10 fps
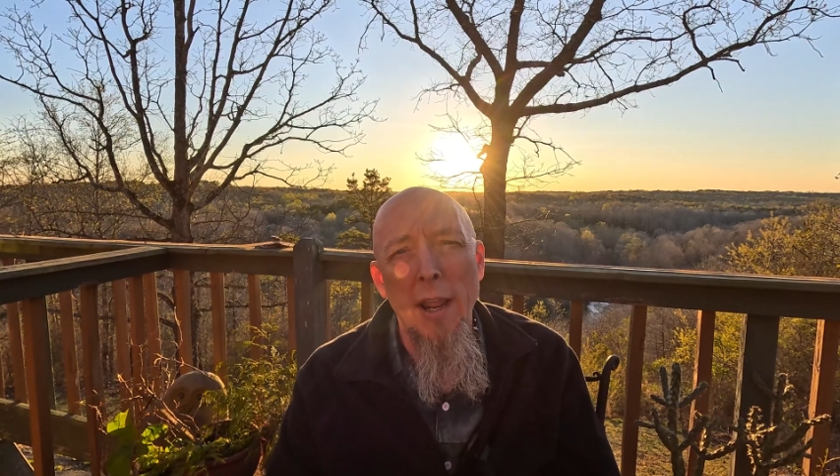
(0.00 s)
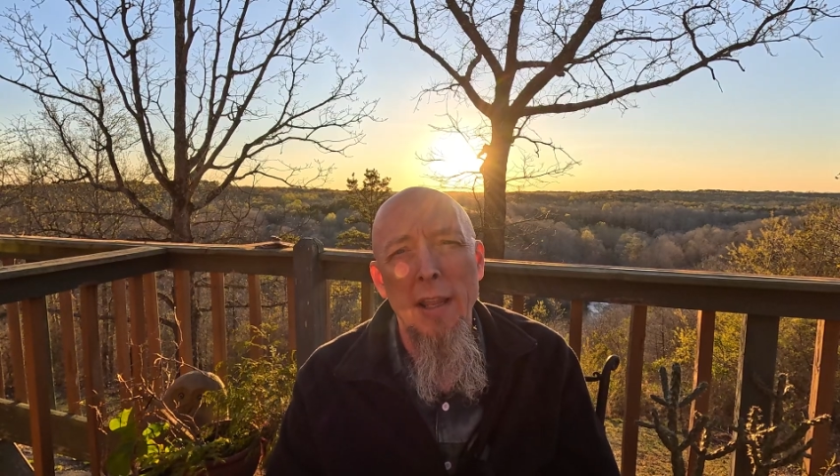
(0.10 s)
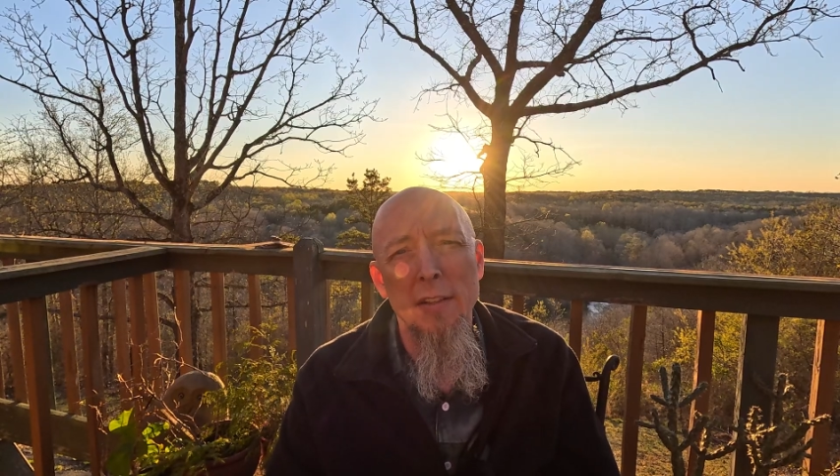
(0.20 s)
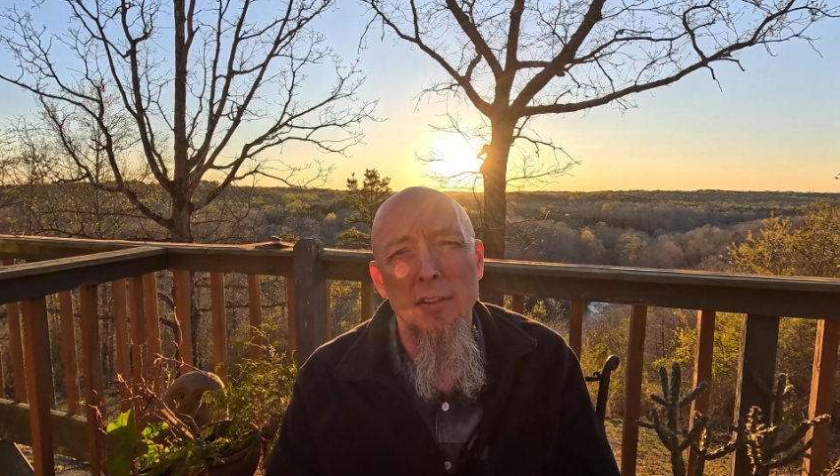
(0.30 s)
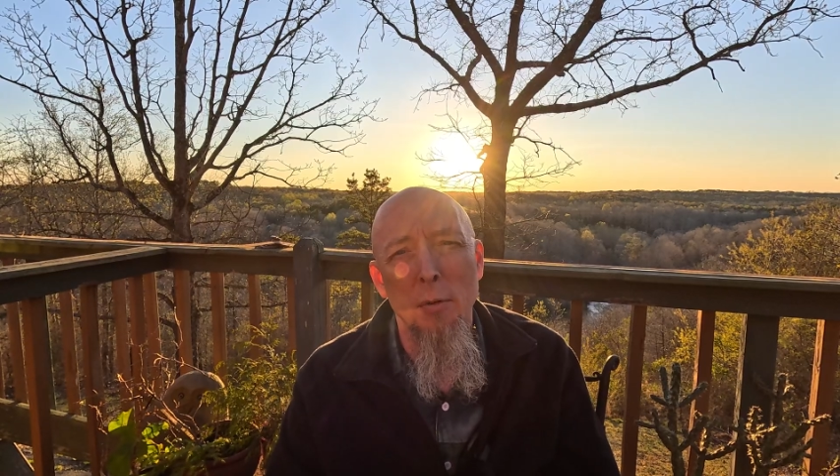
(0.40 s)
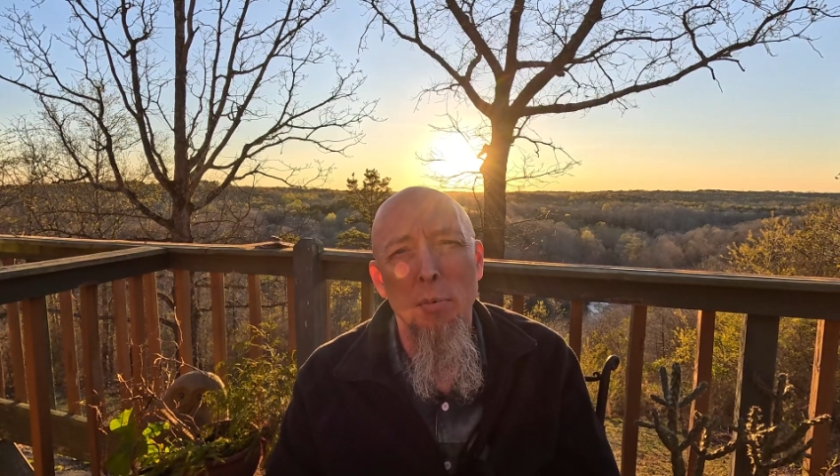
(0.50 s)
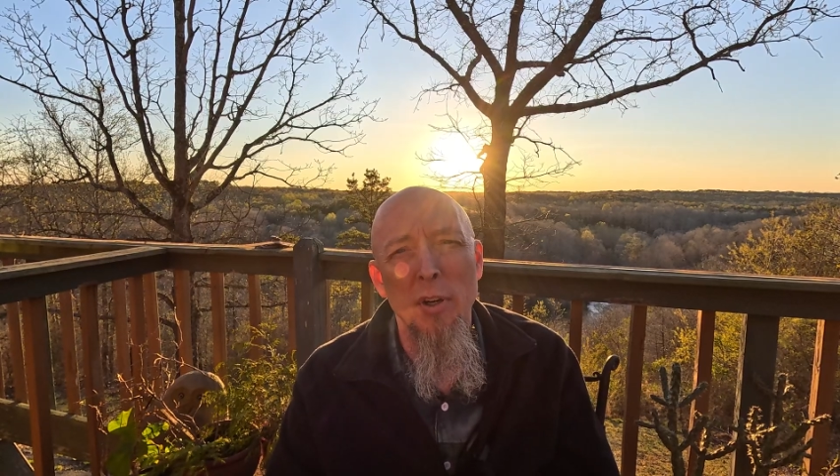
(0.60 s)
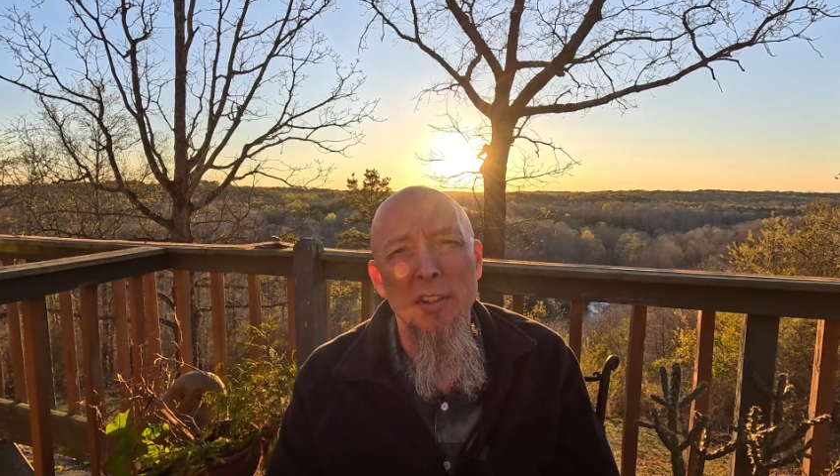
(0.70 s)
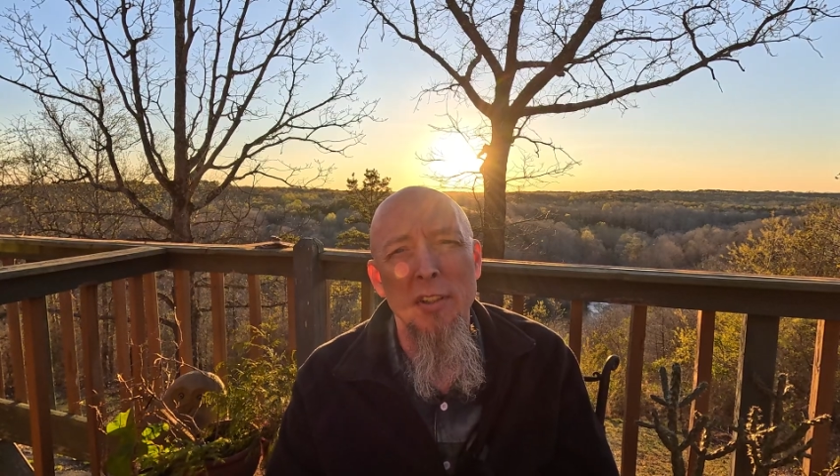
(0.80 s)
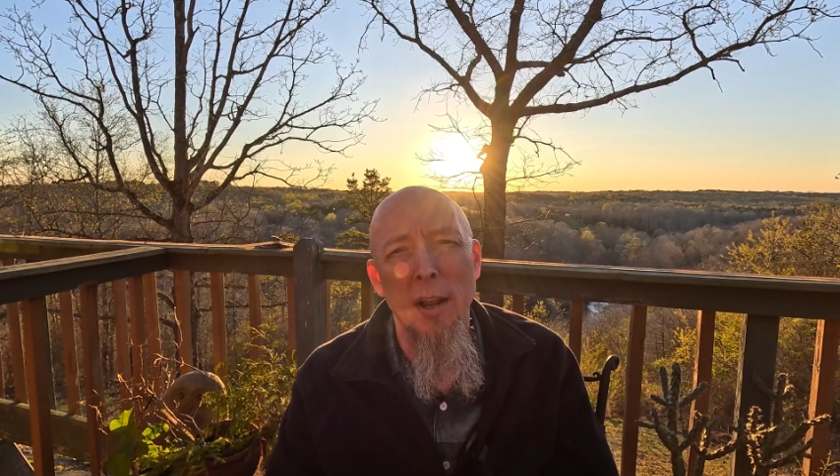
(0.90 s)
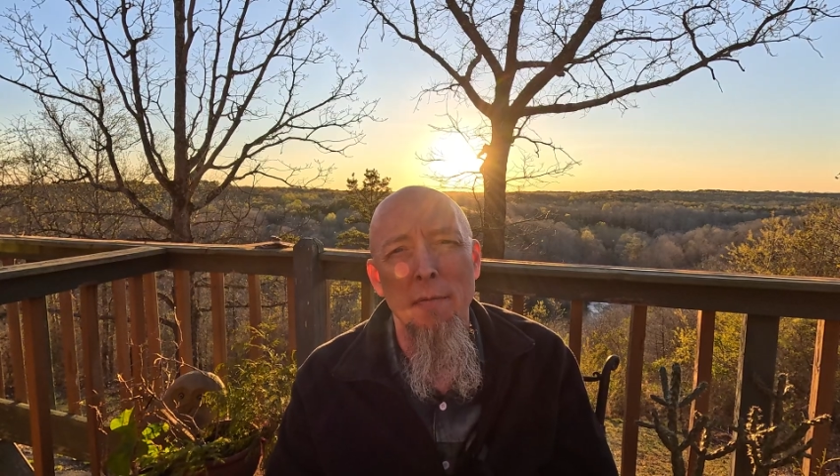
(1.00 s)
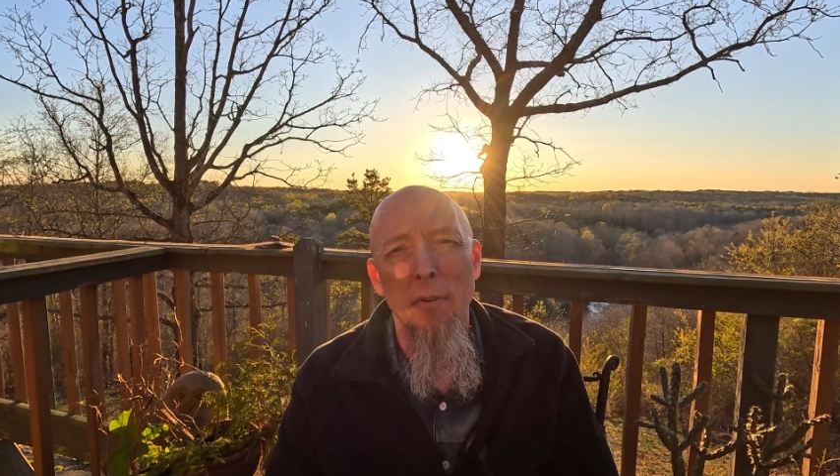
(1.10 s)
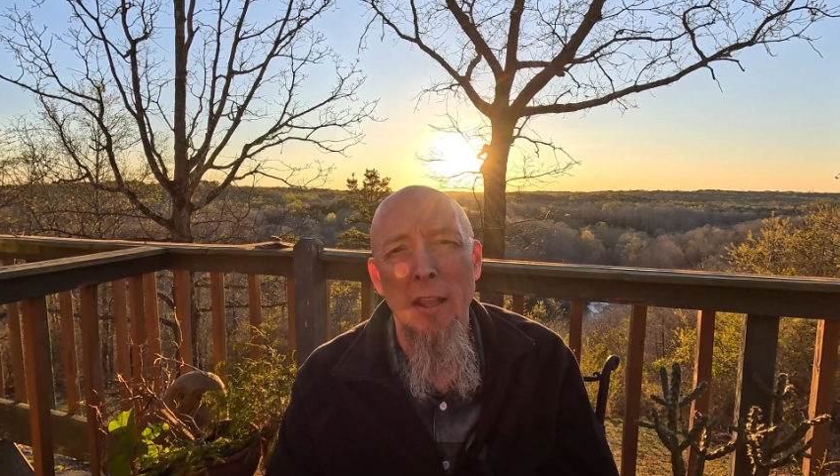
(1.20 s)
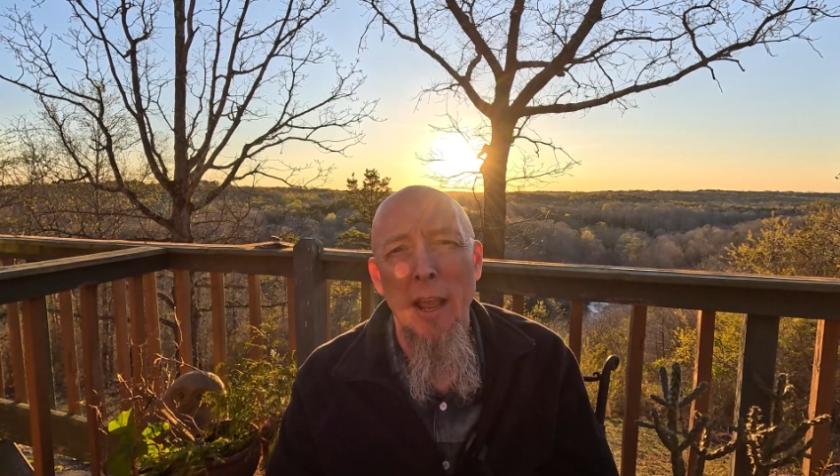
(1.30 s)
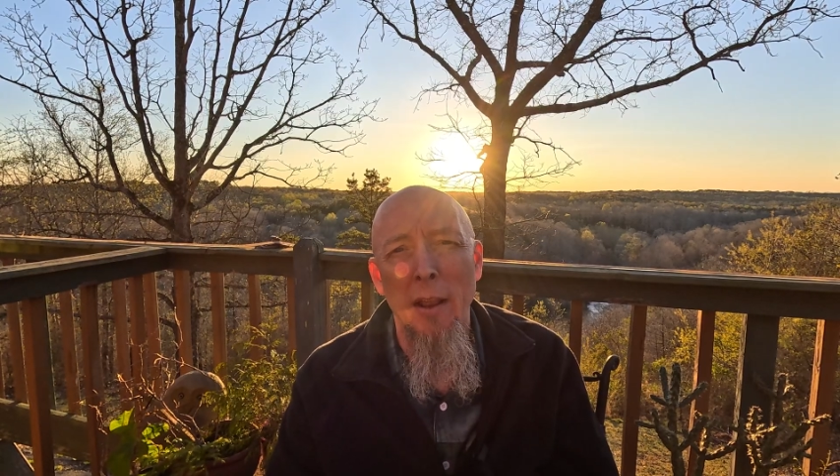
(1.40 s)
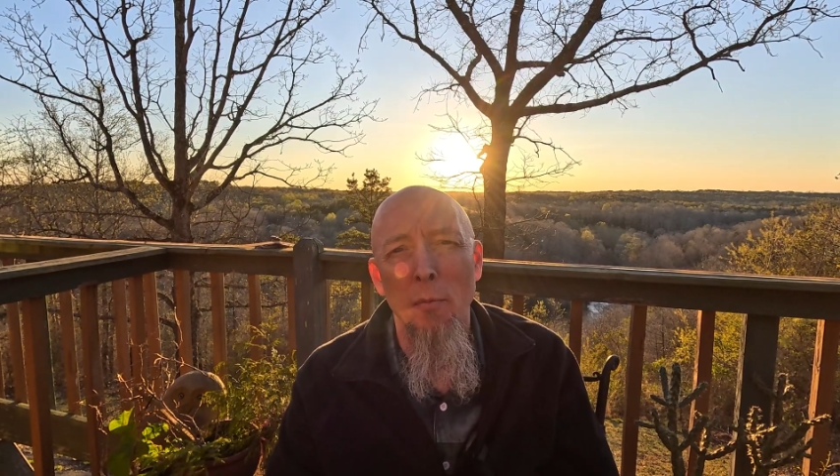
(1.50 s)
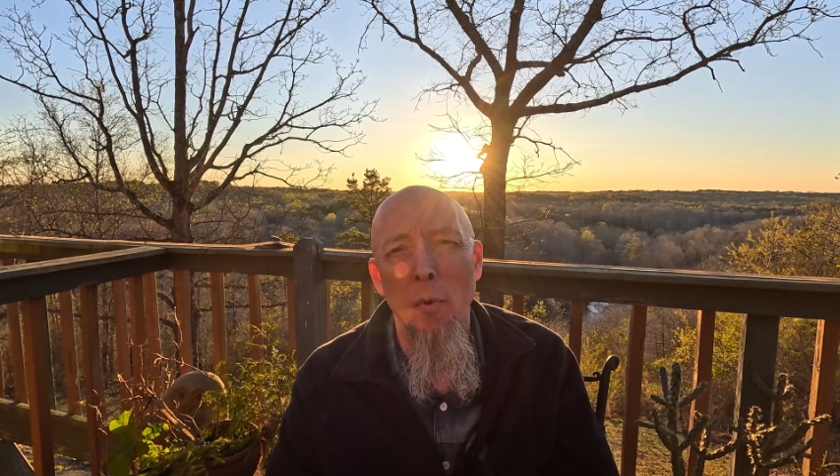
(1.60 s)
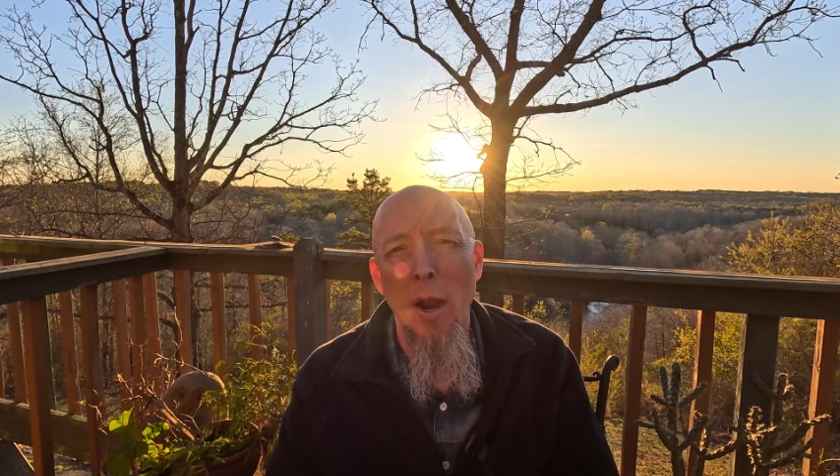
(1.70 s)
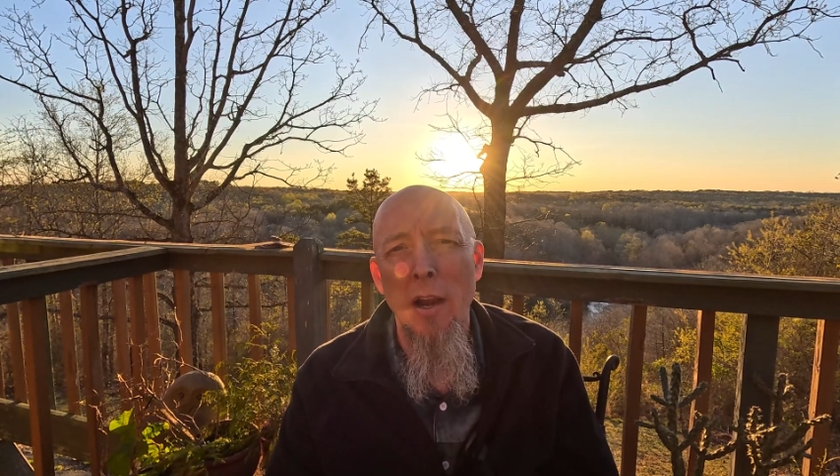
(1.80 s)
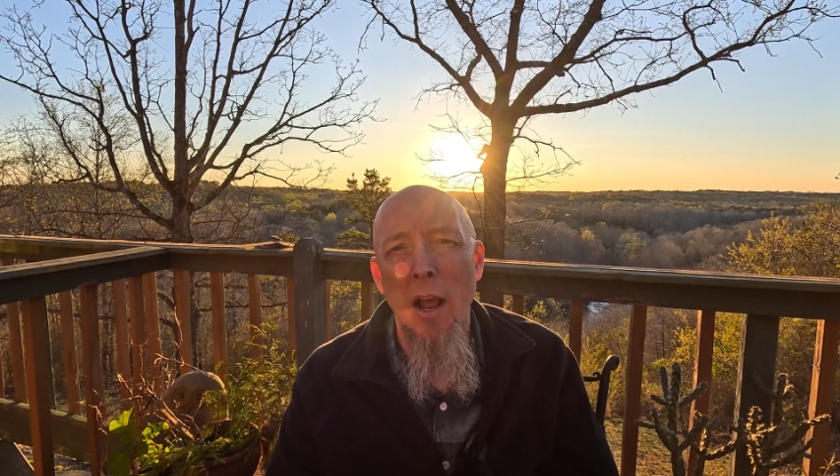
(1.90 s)
is there prison time for that?
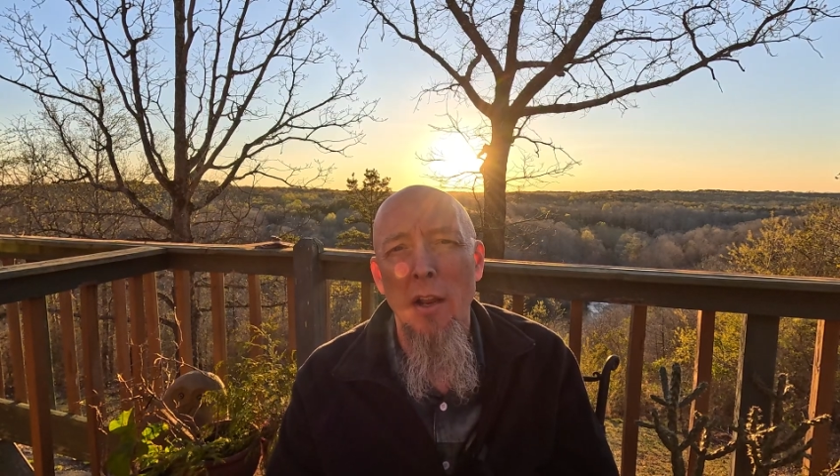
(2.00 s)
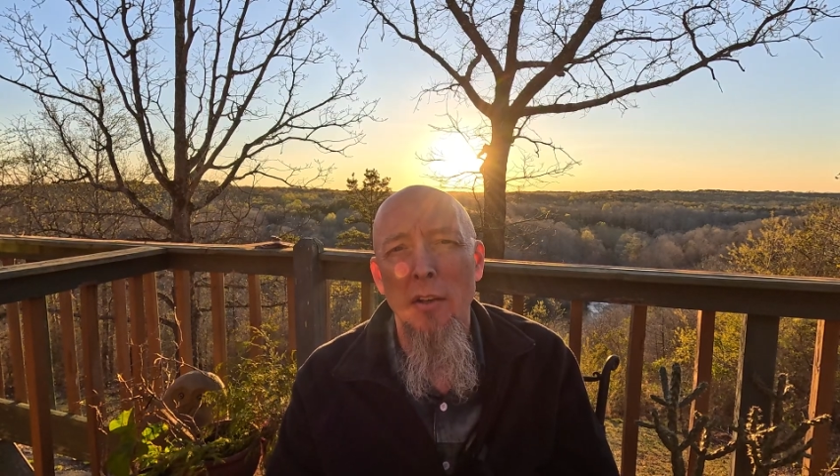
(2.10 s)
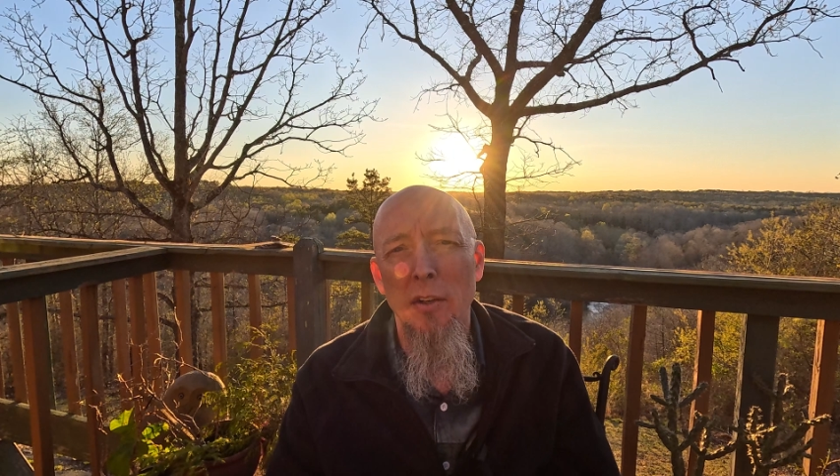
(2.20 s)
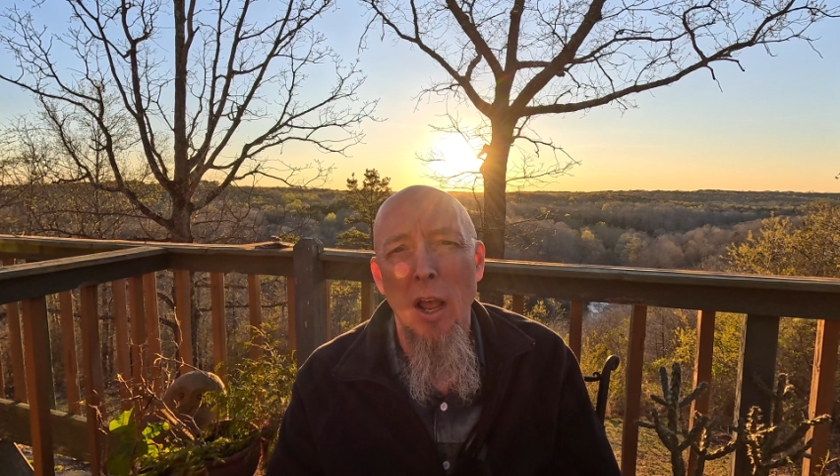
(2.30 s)
Why not